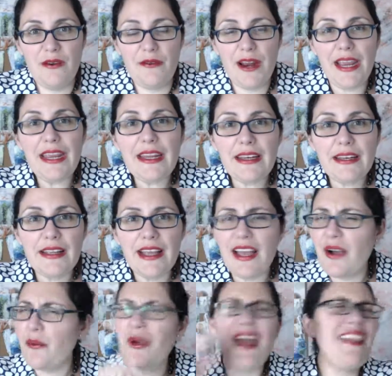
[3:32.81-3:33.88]
right?
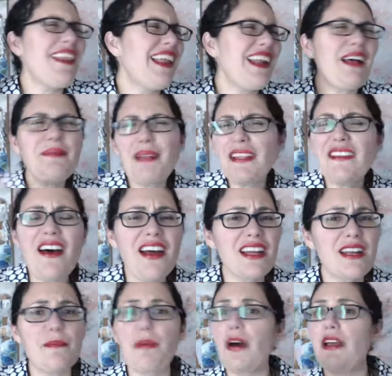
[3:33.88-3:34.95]
And I'm not
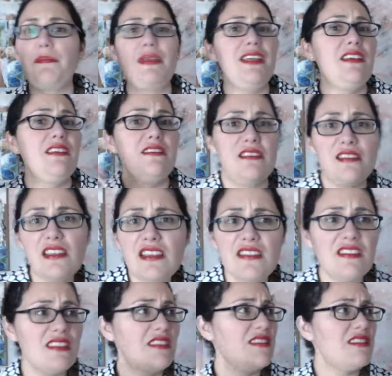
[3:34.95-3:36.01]
talking about being
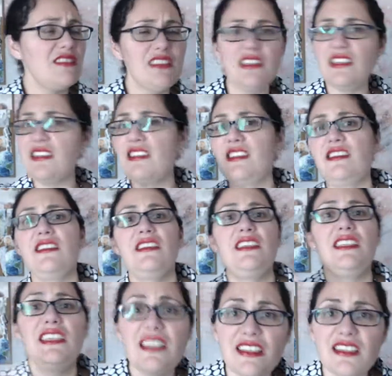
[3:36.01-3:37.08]
sleazy, sneaky,
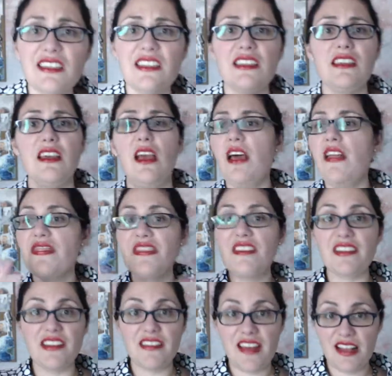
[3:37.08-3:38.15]
icky,
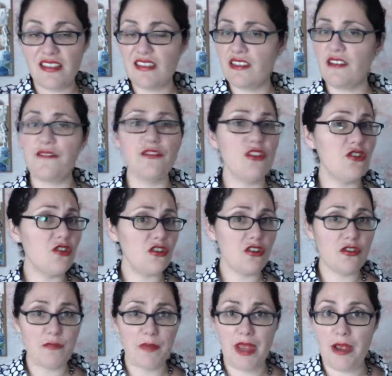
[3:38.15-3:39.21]
none of that stuff. No,
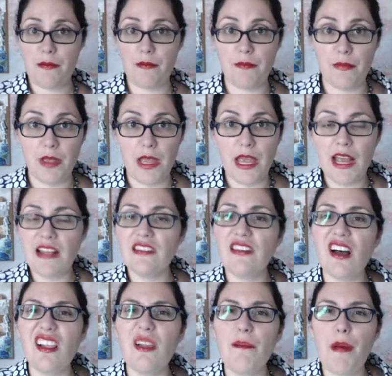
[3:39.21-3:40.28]
ma'am. It's
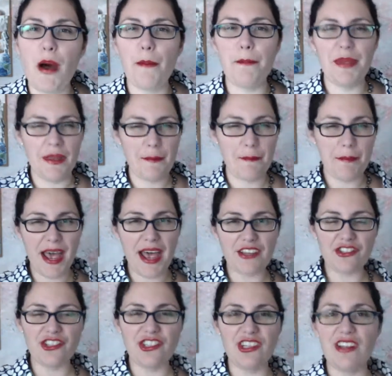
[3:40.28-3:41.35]
all about being
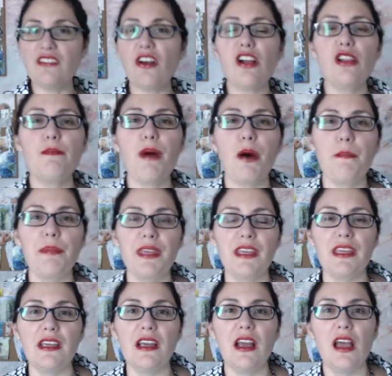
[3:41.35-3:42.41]
passionate. It's all about
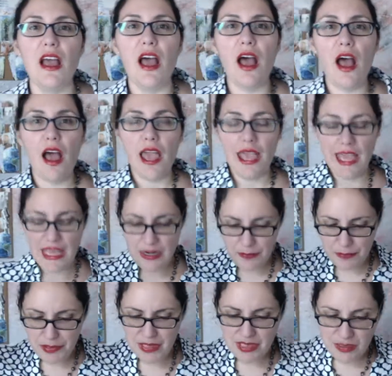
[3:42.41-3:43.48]
being in
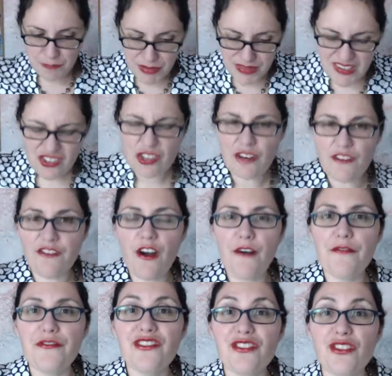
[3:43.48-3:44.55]
a position
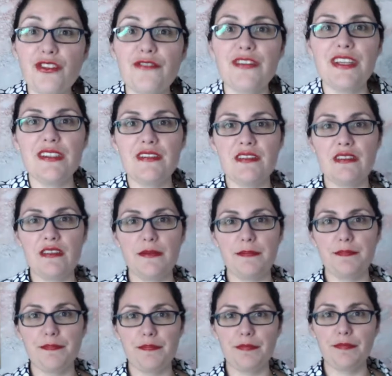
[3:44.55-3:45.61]
of service,
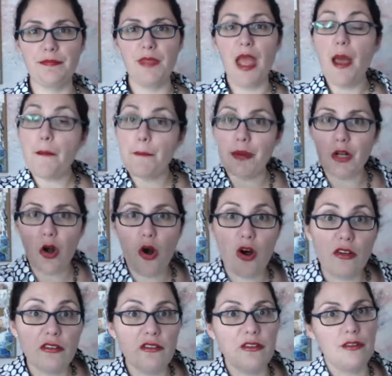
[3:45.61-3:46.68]
but
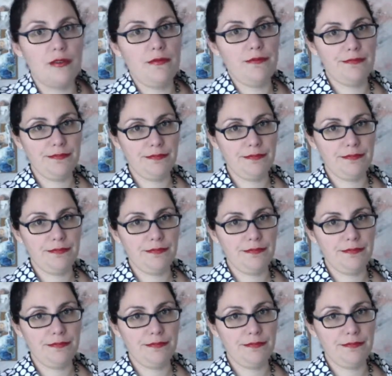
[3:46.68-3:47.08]
also